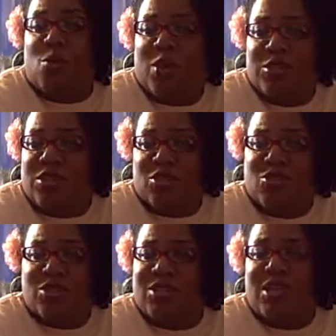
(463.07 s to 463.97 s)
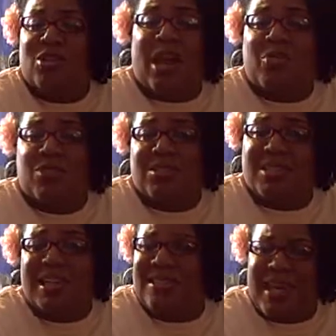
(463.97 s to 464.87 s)
much that you just could not I
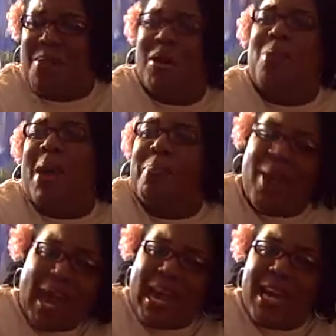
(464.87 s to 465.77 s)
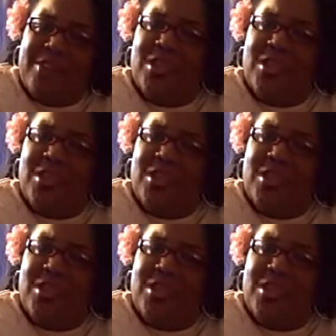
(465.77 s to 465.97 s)
resist coming on my page.